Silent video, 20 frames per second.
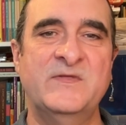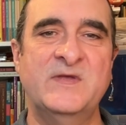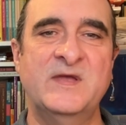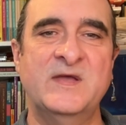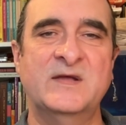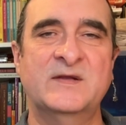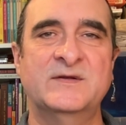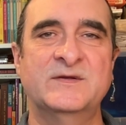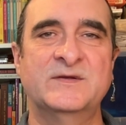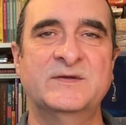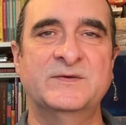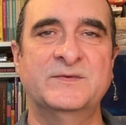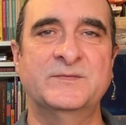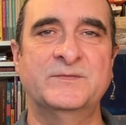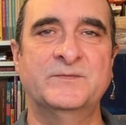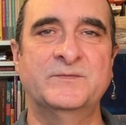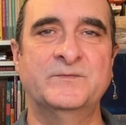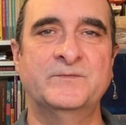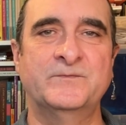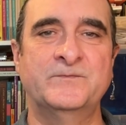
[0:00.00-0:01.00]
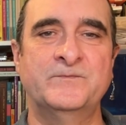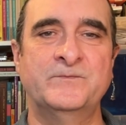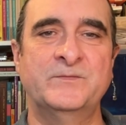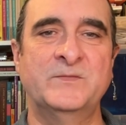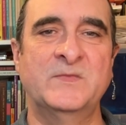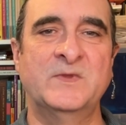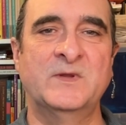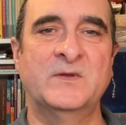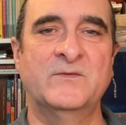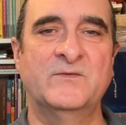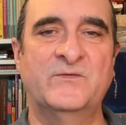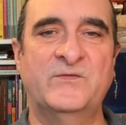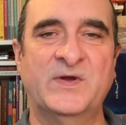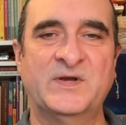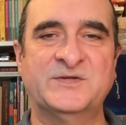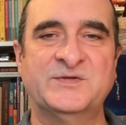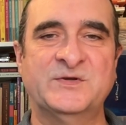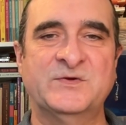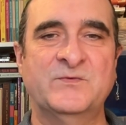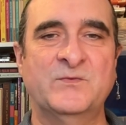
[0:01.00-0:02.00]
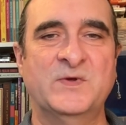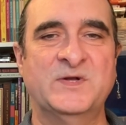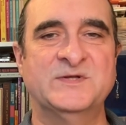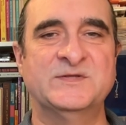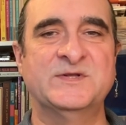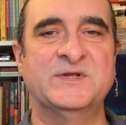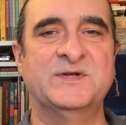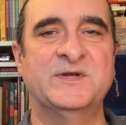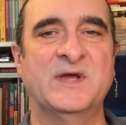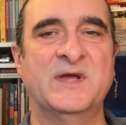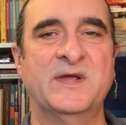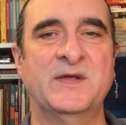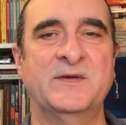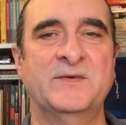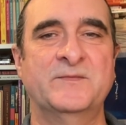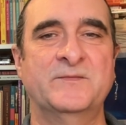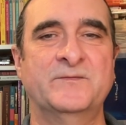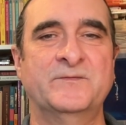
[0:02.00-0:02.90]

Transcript: the end, fiction wins the day.